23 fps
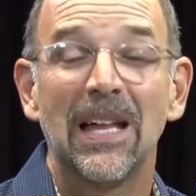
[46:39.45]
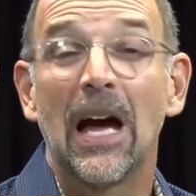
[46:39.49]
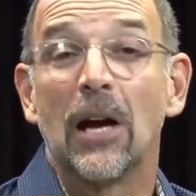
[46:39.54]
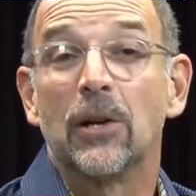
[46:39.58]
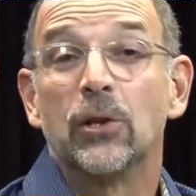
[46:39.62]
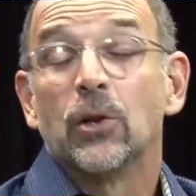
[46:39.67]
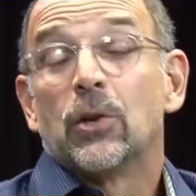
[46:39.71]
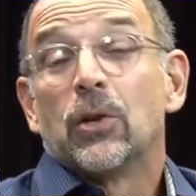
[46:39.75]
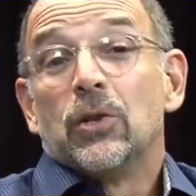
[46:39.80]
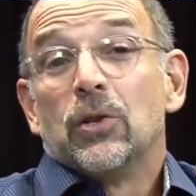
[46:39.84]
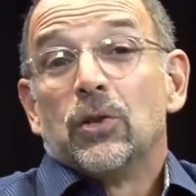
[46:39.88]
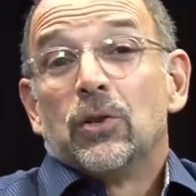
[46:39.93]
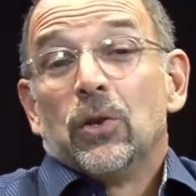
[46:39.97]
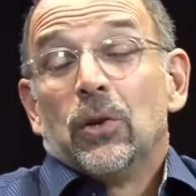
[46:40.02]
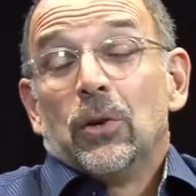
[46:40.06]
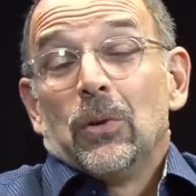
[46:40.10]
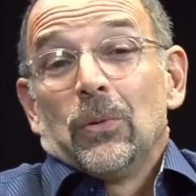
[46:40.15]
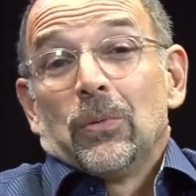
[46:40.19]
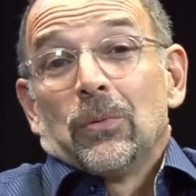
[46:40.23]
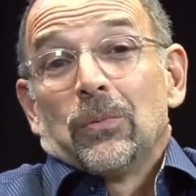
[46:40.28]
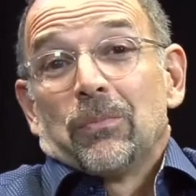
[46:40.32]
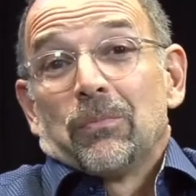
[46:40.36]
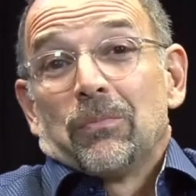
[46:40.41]
Now, you can
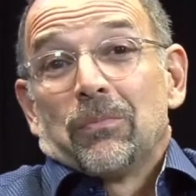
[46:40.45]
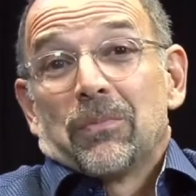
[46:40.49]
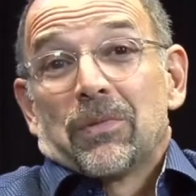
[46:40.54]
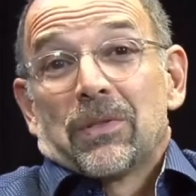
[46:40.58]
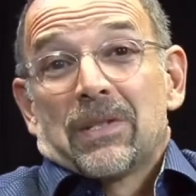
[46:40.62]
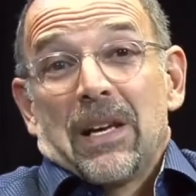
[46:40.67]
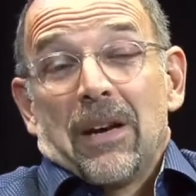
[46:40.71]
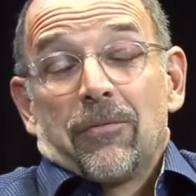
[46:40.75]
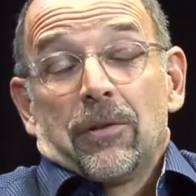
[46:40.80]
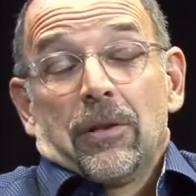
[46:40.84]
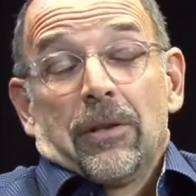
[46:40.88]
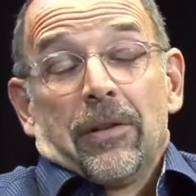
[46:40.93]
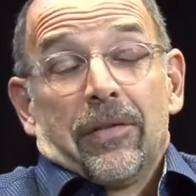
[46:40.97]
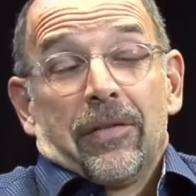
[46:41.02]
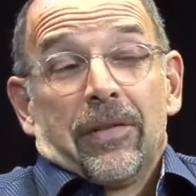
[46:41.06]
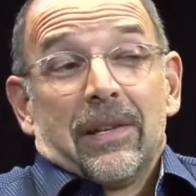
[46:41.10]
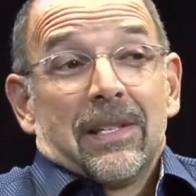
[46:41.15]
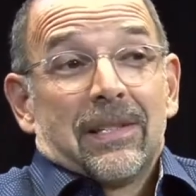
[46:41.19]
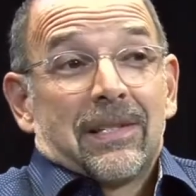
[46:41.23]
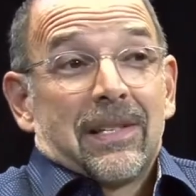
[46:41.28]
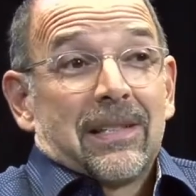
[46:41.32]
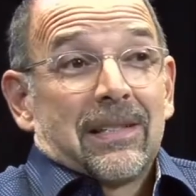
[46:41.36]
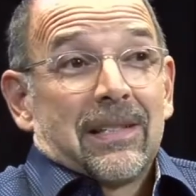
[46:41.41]
do several
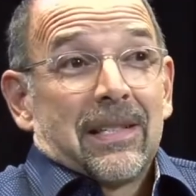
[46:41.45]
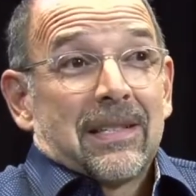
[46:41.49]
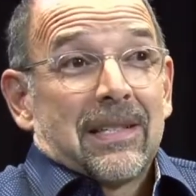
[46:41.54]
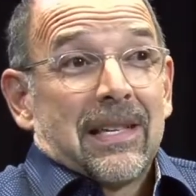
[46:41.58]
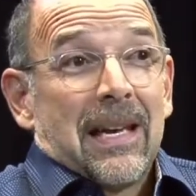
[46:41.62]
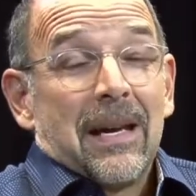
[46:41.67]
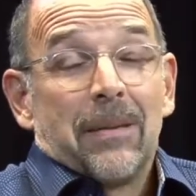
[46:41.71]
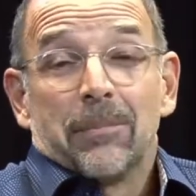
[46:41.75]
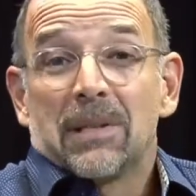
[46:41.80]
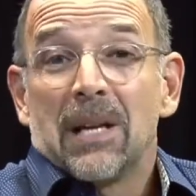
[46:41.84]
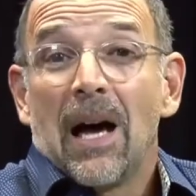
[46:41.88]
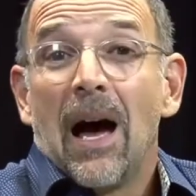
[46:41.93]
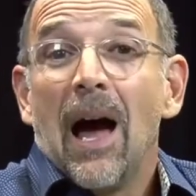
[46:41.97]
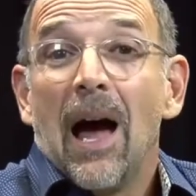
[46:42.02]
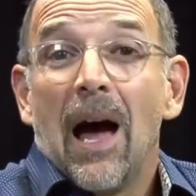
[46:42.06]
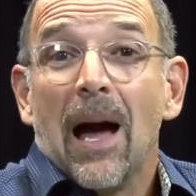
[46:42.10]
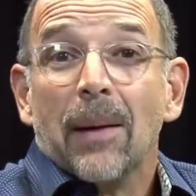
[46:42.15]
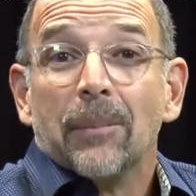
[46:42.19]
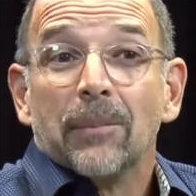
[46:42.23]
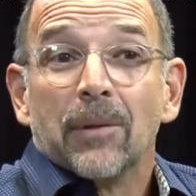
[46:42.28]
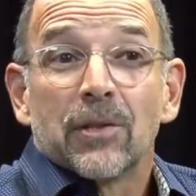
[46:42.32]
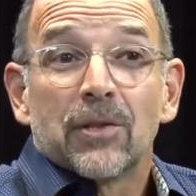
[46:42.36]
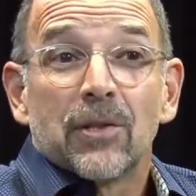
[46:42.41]
of these at the same
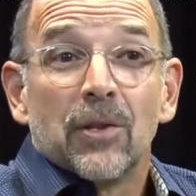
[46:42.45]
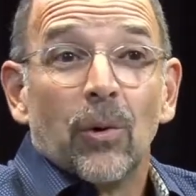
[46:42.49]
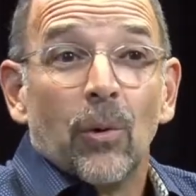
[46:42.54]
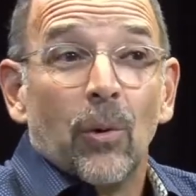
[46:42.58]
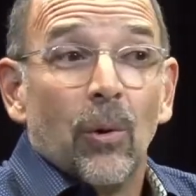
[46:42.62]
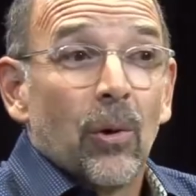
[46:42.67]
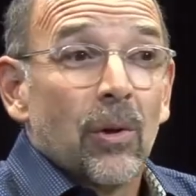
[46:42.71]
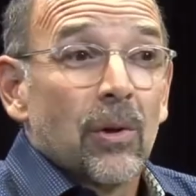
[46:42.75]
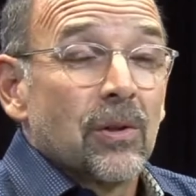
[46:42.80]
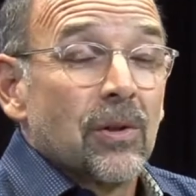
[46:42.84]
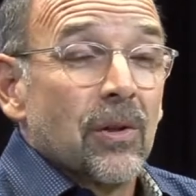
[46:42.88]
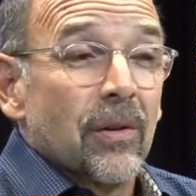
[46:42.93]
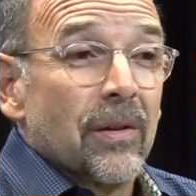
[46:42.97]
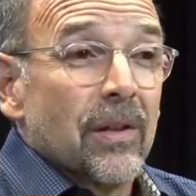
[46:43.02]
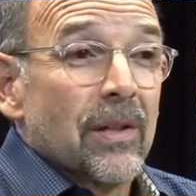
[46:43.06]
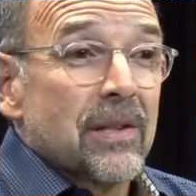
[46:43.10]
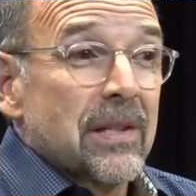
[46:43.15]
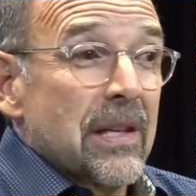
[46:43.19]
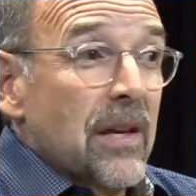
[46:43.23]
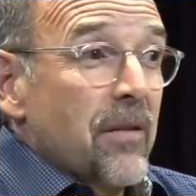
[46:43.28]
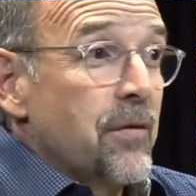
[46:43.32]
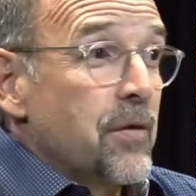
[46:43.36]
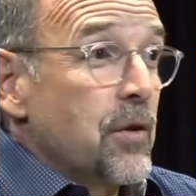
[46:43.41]
time. There's no order to
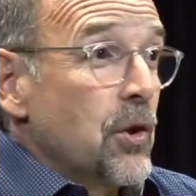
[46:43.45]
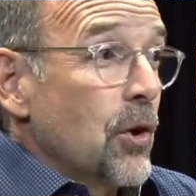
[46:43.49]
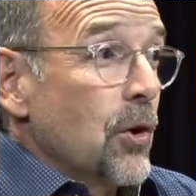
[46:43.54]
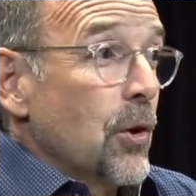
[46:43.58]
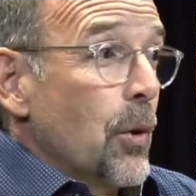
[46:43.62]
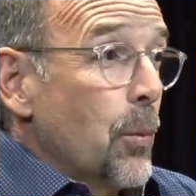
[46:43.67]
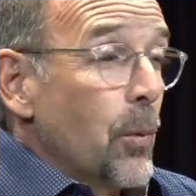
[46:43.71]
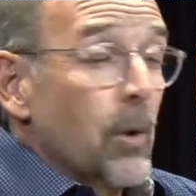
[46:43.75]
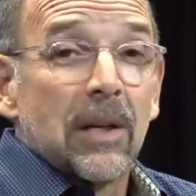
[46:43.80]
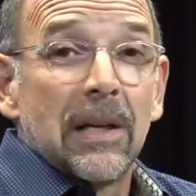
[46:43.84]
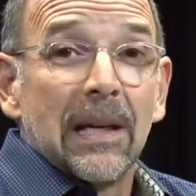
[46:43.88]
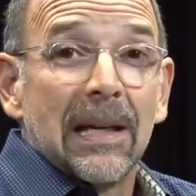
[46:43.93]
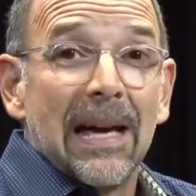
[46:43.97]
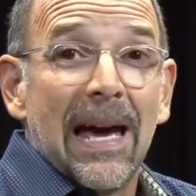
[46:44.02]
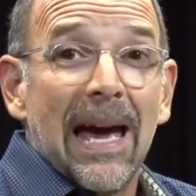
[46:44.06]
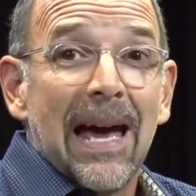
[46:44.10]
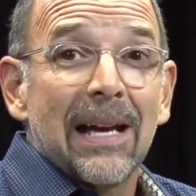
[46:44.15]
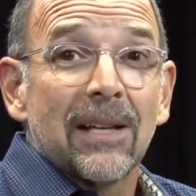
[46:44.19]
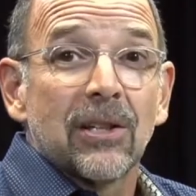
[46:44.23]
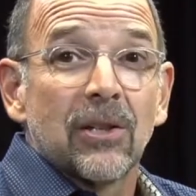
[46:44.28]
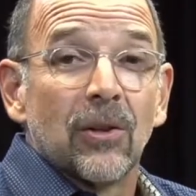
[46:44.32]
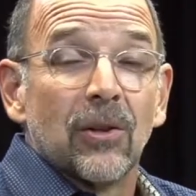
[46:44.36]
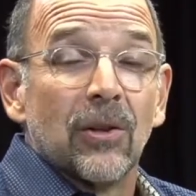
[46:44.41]
this. If you're a
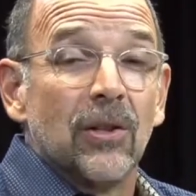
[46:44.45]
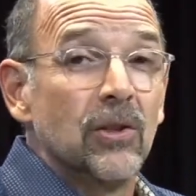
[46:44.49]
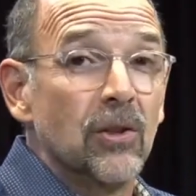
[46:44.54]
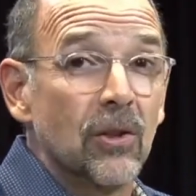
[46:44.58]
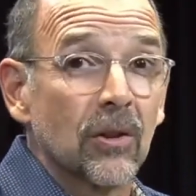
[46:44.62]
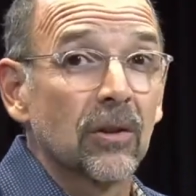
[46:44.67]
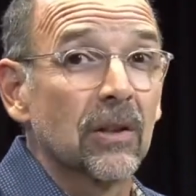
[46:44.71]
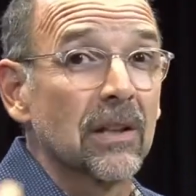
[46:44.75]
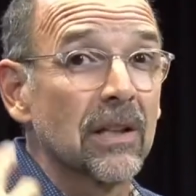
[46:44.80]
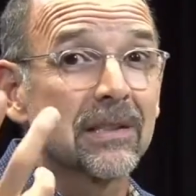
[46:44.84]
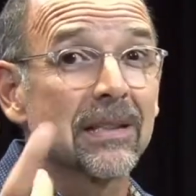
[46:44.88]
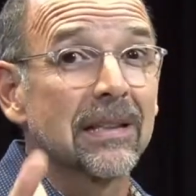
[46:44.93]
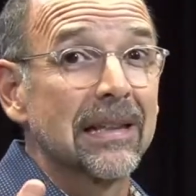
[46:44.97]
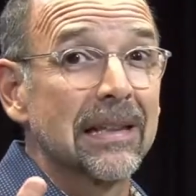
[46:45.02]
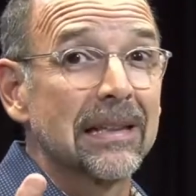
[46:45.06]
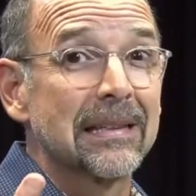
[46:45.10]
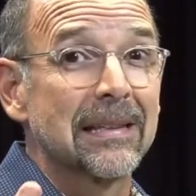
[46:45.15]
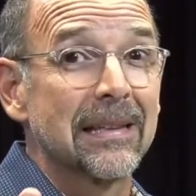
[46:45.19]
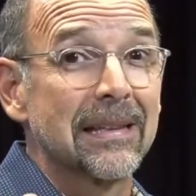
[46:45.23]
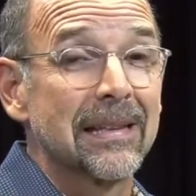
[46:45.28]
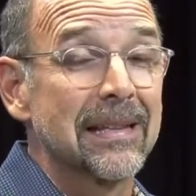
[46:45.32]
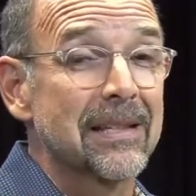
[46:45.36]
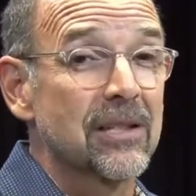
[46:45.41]
working actor and you're
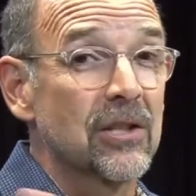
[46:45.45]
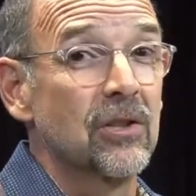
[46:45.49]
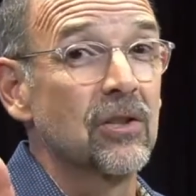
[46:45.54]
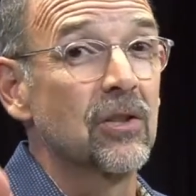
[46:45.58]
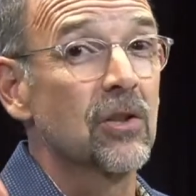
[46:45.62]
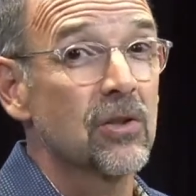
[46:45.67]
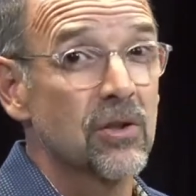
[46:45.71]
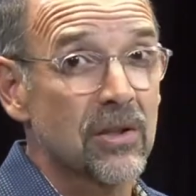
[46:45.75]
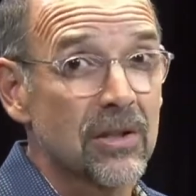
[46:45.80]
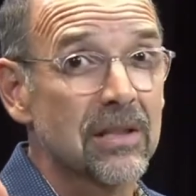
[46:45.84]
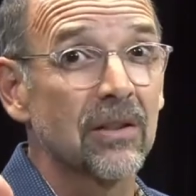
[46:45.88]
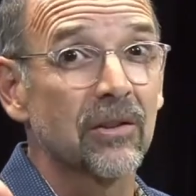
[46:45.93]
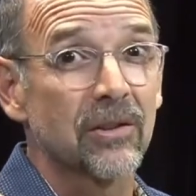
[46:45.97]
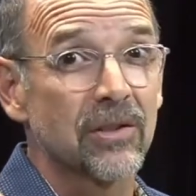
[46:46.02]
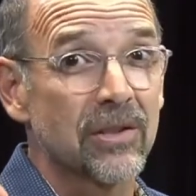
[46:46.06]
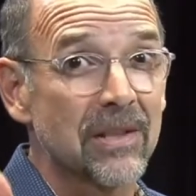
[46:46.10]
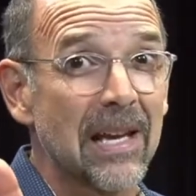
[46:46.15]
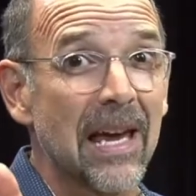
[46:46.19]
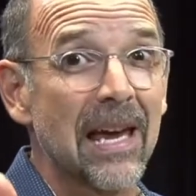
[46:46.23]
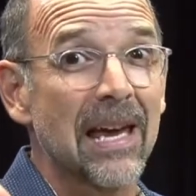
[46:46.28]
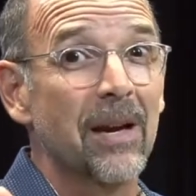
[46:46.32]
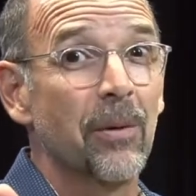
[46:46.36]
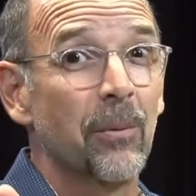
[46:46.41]
listening to this and you're
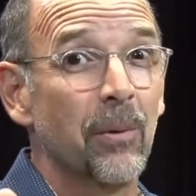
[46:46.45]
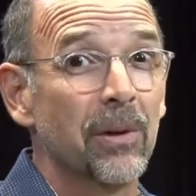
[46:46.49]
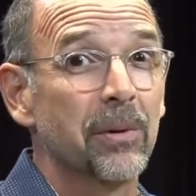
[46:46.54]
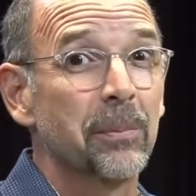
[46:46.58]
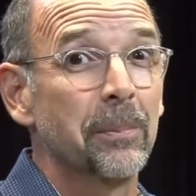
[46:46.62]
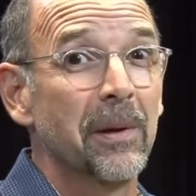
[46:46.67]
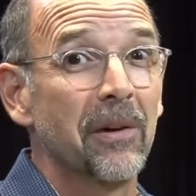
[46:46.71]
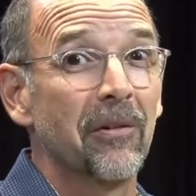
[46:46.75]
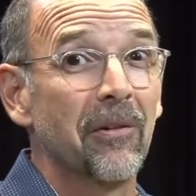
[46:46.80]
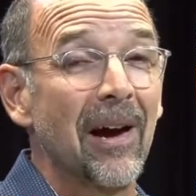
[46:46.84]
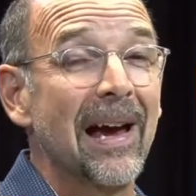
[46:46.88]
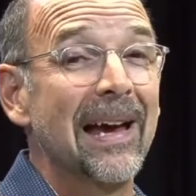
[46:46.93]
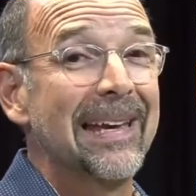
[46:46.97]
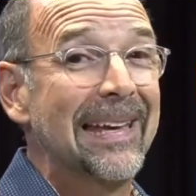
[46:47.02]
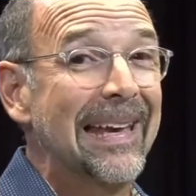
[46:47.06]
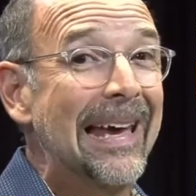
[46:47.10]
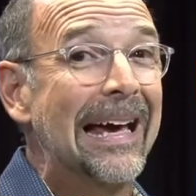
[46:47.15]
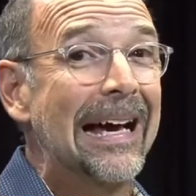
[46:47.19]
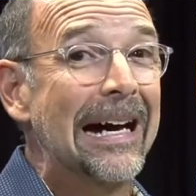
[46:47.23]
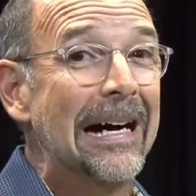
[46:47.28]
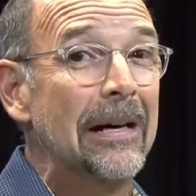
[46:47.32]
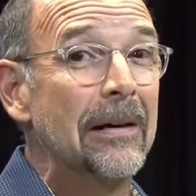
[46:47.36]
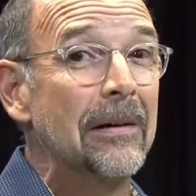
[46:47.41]
still staying with me
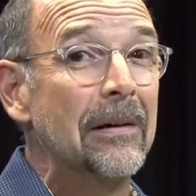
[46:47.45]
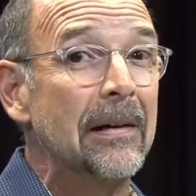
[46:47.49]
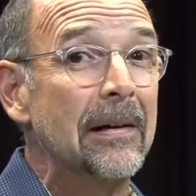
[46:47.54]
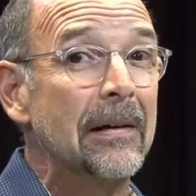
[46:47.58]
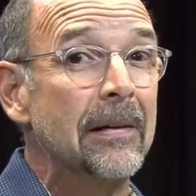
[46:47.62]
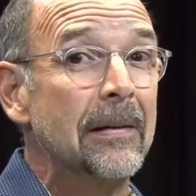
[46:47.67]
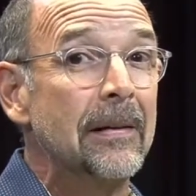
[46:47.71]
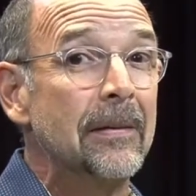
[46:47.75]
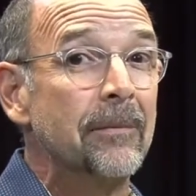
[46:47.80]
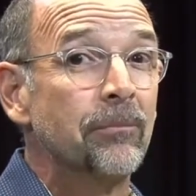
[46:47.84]
right now,